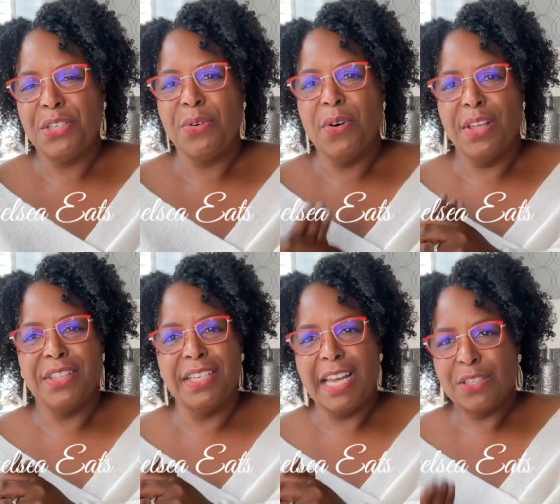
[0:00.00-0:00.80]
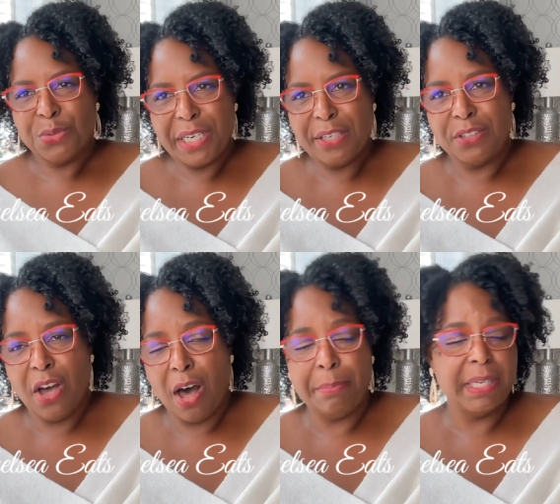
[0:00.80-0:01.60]
on the natural hair
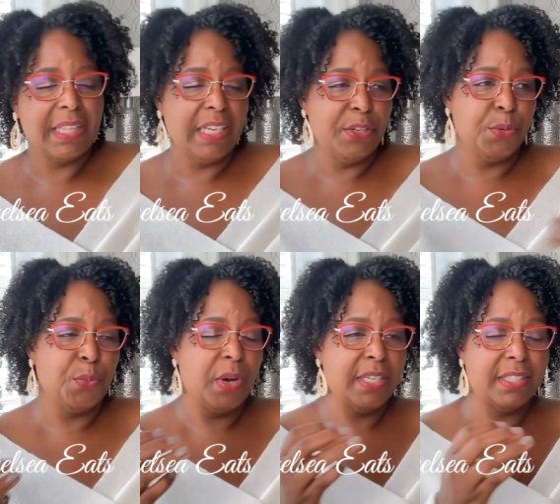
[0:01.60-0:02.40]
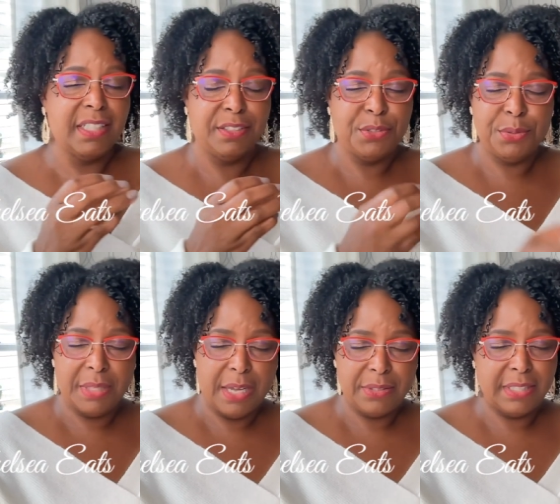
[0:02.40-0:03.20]
topic than there was in two
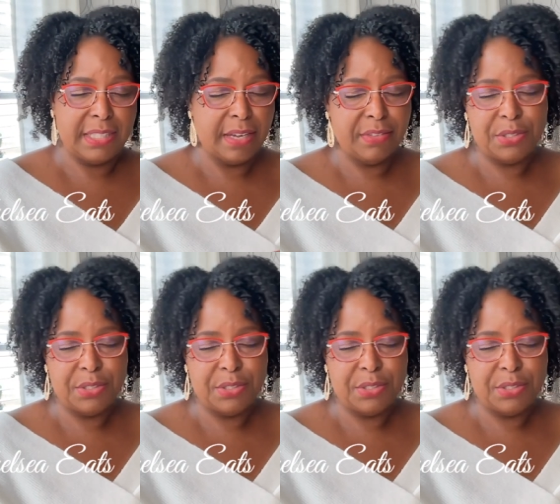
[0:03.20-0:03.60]
thousand seven,